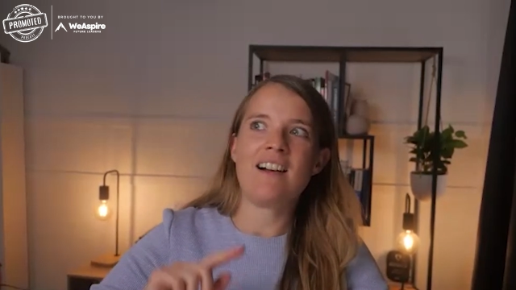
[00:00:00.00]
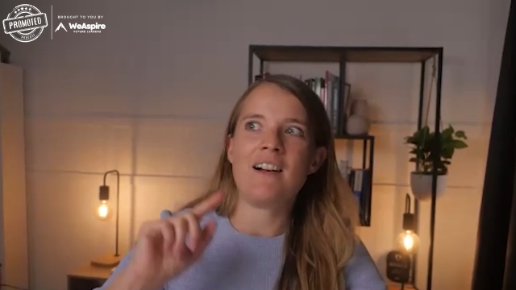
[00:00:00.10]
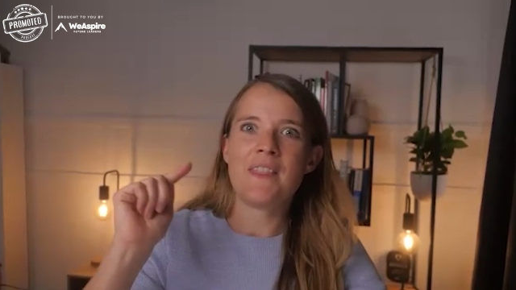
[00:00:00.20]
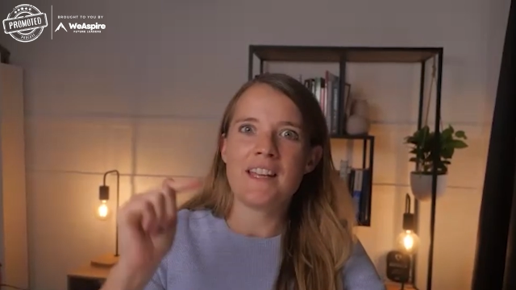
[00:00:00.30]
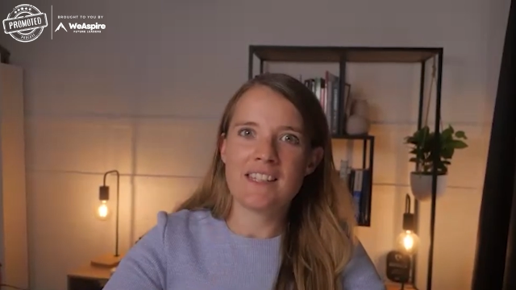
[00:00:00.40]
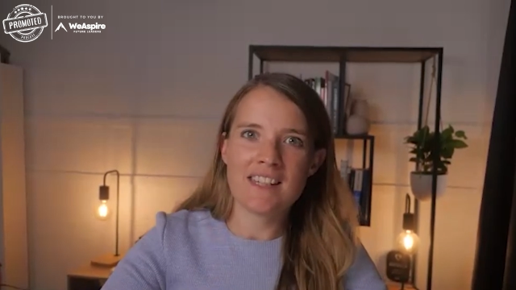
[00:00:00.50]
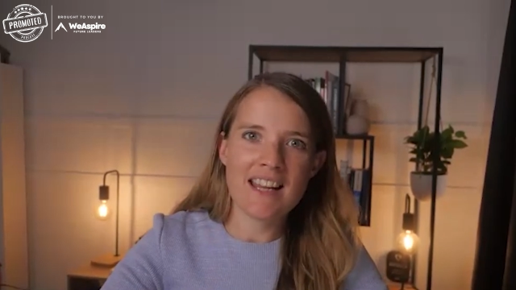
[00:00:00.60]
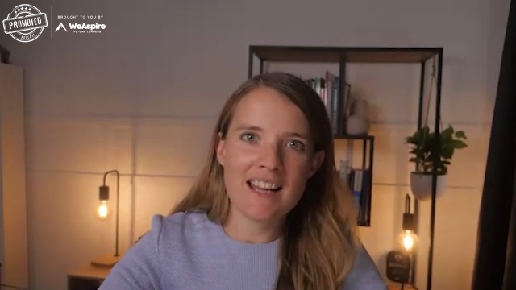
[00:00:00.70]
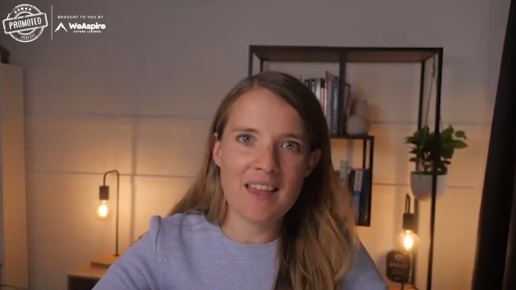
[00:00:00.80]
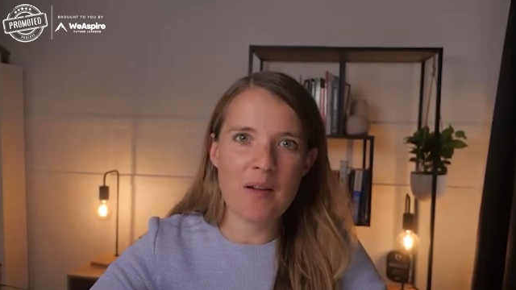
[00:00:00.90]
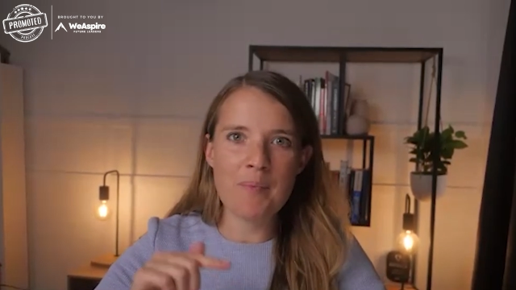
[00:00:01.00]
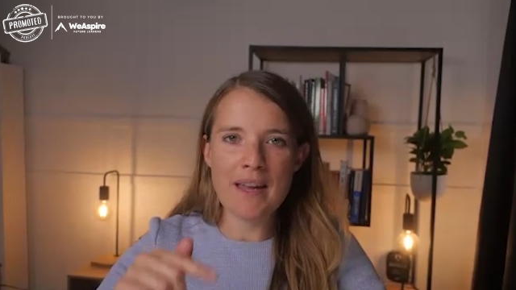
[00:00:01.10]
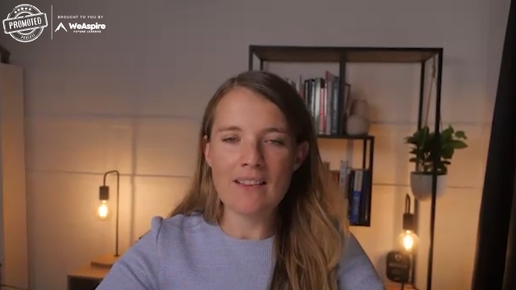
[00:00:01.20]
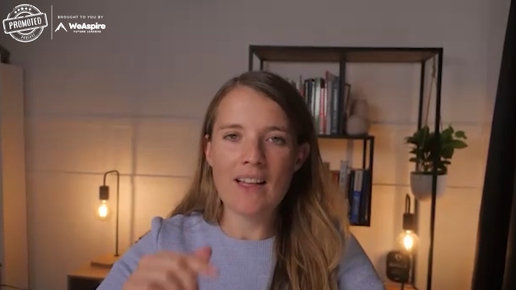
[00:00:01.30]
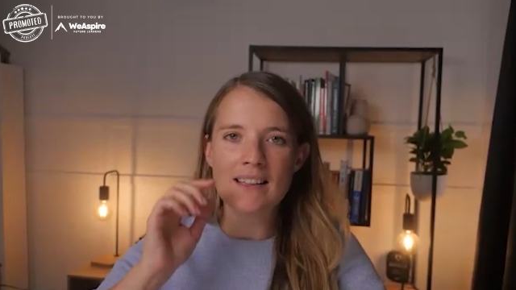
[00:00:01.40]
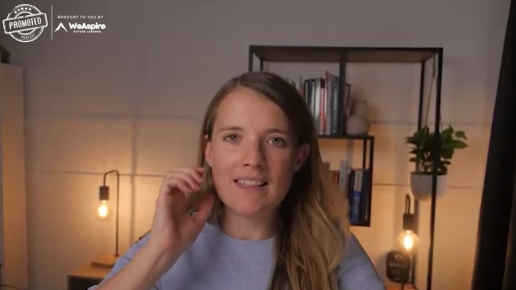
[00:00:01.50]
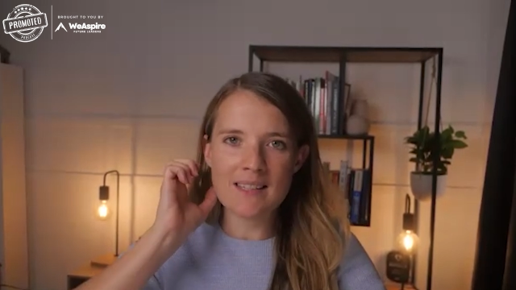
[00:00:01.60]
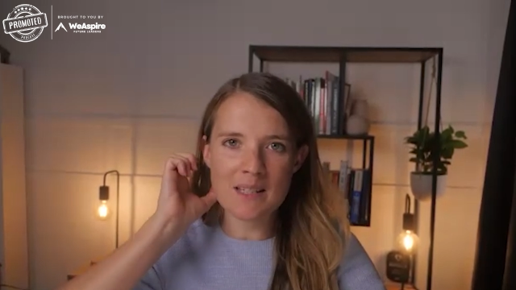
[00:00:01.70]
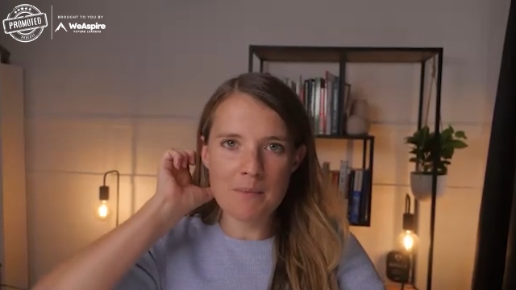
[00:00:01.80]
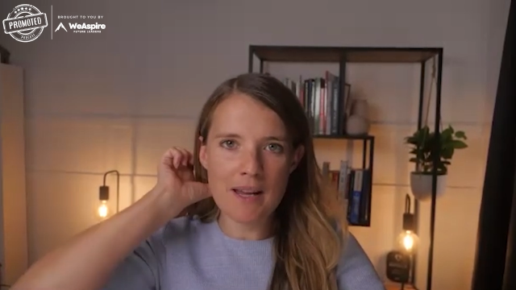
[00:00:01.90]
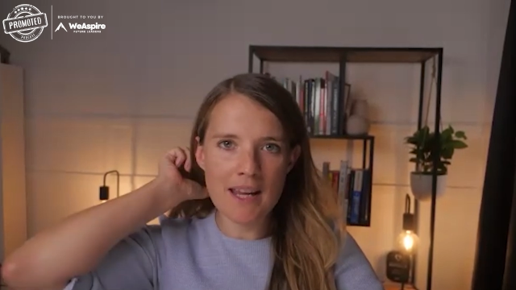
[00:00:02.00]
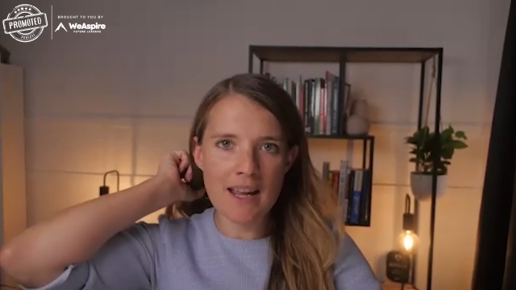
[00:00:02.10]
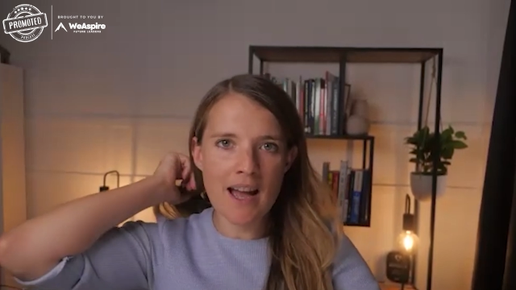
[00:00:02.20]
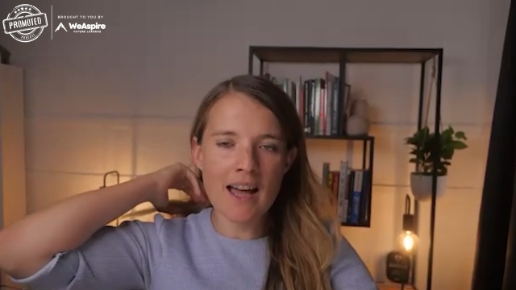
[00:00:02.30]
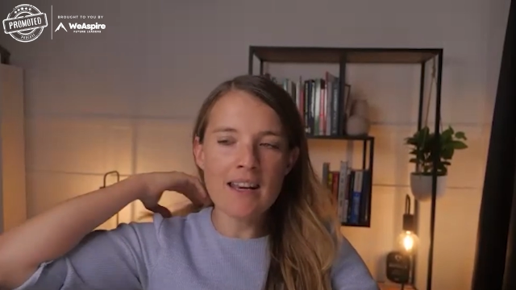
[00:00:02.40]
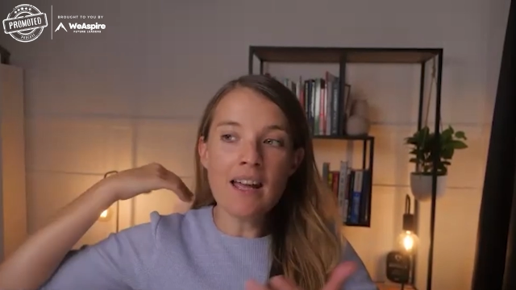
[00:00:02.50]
Can't they see they're being like this to me? And